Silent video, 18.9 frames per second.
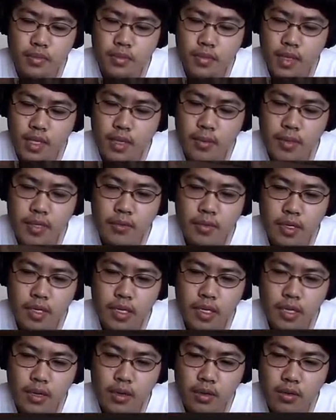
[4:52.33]
Let me
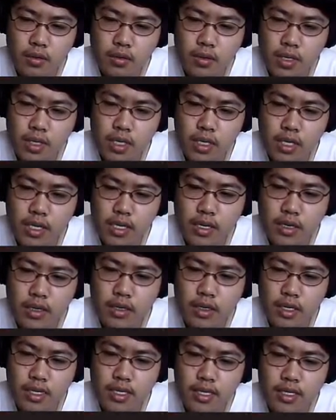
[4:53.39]
reload.
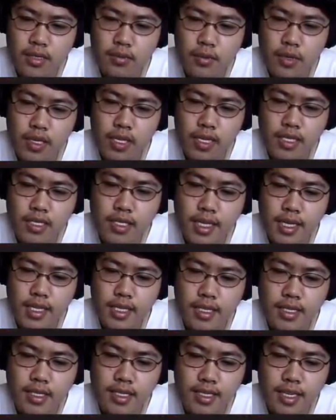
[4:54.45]
This is really
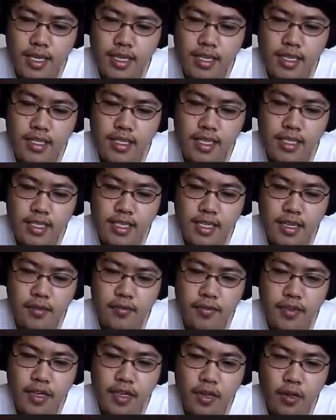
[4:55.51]
intense. It's like an intense
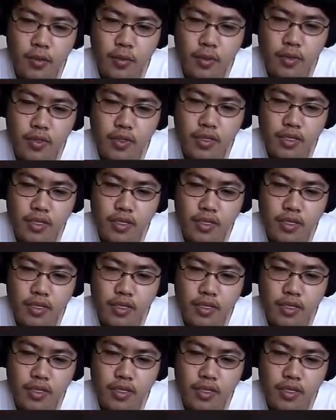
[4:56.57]
gunfight almost.